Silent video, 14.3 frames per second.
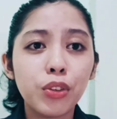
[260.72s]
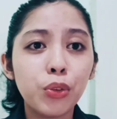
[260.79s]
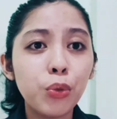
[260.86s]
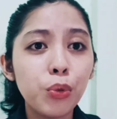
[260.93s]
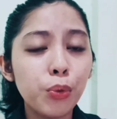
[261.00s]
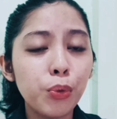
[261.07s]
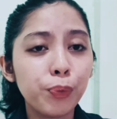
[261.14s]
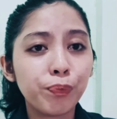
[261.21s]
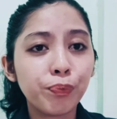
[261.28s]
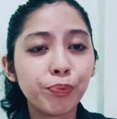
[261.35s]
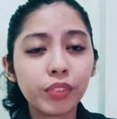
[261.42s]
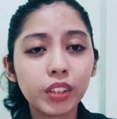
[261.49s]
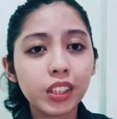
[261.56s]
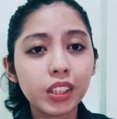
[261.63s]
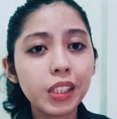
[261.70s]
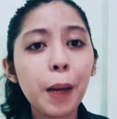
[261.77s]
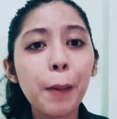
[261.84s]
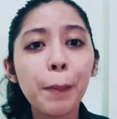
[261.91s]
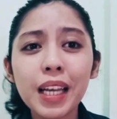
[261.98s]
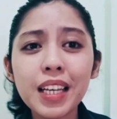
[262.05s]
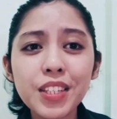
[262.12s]
to
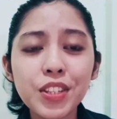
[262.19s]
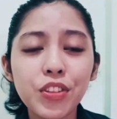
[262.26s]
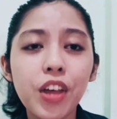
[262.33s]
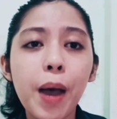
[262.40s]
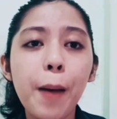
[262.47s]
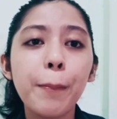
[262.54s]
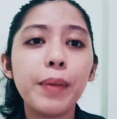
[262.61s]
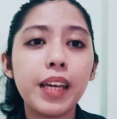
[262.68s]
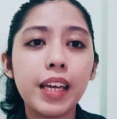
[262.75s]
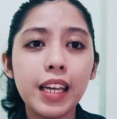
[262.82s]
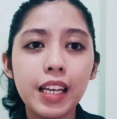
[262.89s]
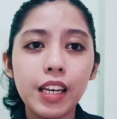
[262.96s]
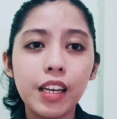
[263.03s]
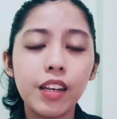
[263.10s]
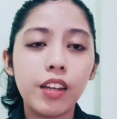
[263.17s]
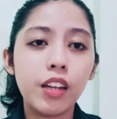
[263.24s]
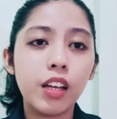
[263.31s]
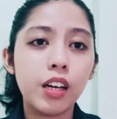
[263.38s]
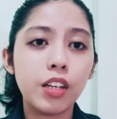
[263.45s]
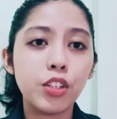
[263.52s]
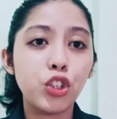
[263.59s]
place them in
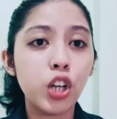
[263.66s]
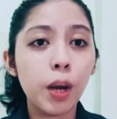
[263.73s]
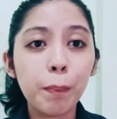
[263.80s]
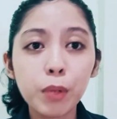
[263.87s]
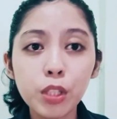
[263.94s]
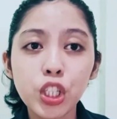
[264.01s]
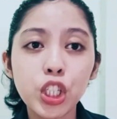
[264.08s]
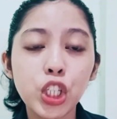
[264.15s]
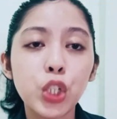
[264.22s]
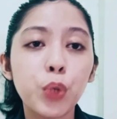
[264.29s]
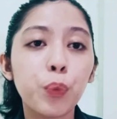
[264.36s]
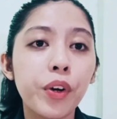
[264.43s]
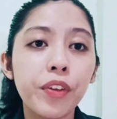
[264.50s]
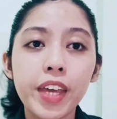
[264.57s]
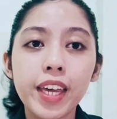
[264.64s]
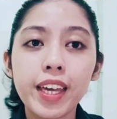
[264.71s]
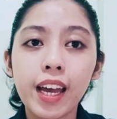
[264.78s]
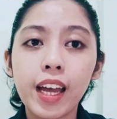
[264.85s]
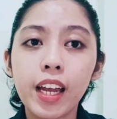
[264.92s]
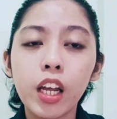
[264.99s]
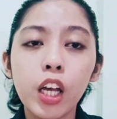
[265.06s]
the job position where they
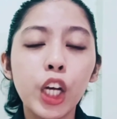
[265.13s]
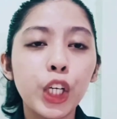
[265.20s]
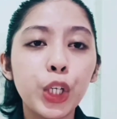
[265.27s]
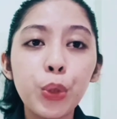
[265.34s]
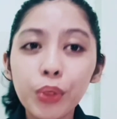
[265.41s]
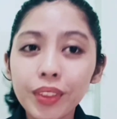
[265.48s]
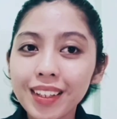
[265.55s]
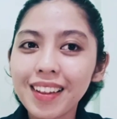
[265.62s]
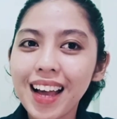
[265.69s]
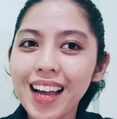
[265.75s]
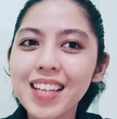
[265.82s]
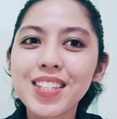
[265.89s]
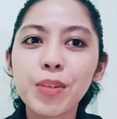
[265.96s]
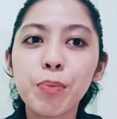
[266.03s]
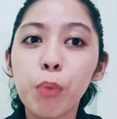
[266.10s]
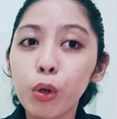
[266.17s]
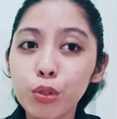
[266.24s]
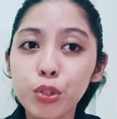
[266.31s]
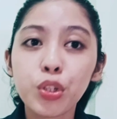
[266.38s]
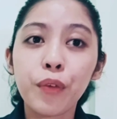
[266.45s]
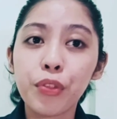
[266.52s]
can utilize
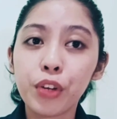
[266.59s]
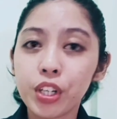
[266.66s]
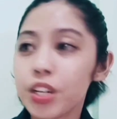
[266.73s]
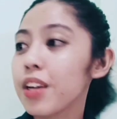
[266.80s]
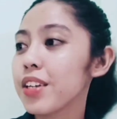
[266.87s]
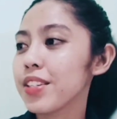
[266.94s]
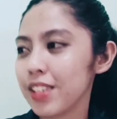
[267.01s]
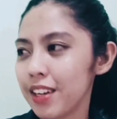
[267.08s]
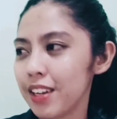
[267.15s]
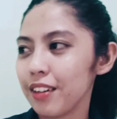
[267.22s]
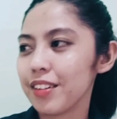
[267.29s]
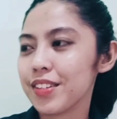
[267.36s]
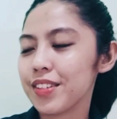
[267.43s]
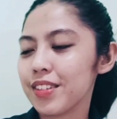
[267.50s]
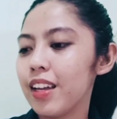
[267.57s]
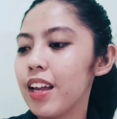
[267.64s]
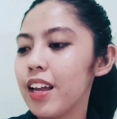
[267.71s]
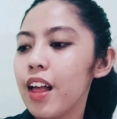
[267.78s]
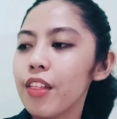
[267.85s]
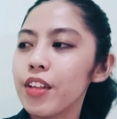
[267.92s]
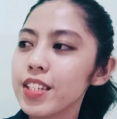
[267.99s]
most of their skills.
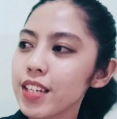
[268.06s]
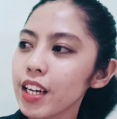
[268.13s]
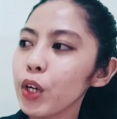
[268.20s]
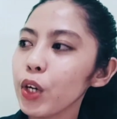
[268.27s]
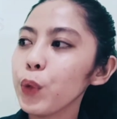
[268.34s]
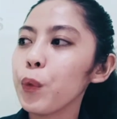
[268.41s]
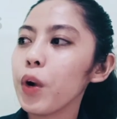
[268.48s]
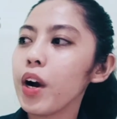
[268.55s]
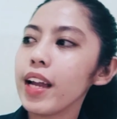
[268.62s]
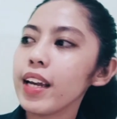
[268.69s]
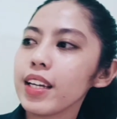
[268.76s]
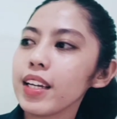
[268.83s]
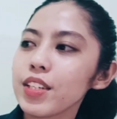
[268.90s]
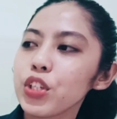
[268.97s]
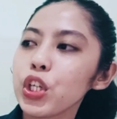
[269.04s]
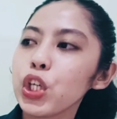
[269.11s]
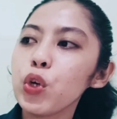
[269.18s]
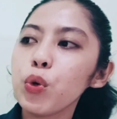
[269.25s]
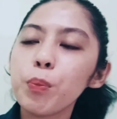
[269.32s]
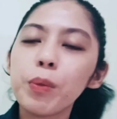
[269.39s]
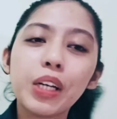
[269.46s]
The second one is the
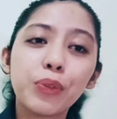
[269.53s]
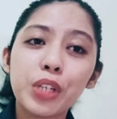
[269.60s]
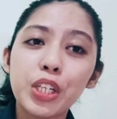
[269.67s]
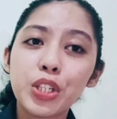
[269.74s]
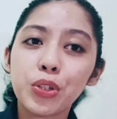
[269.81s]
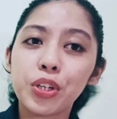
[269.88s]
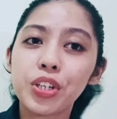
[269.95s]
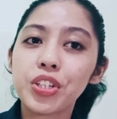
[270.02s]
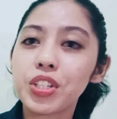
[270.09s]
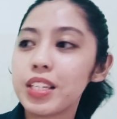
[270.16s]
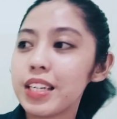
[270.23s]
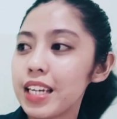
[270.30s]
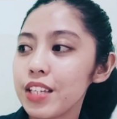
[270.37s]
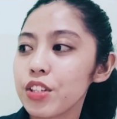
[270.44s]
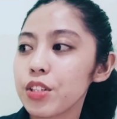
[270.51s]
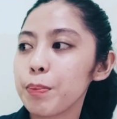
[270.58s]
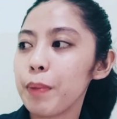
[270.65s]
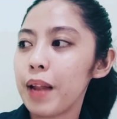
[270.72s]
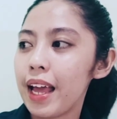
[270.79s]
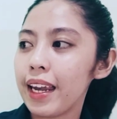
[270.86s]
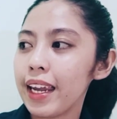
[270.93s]
human resource needs
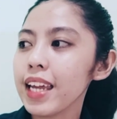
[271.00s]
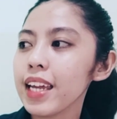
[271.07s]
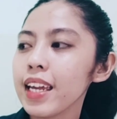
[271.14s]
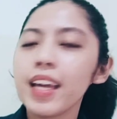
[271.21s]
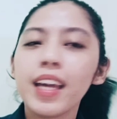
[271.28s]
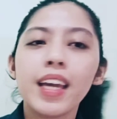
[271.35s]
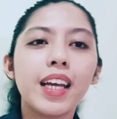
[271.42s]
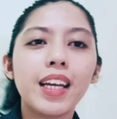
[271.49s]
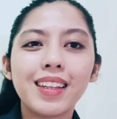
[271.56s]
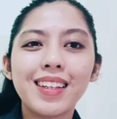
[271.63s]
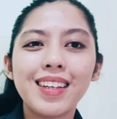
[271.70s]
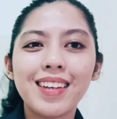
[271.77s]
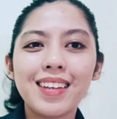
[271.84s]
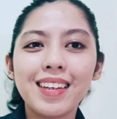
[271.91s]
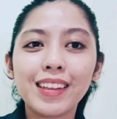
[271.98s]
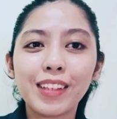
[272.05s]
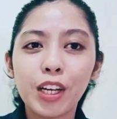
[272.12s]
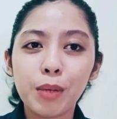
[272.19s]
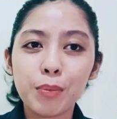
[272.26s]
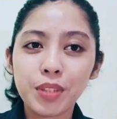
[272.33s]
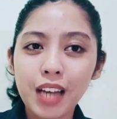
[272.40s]
planning. It
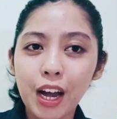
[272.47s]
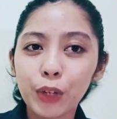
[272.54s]
comes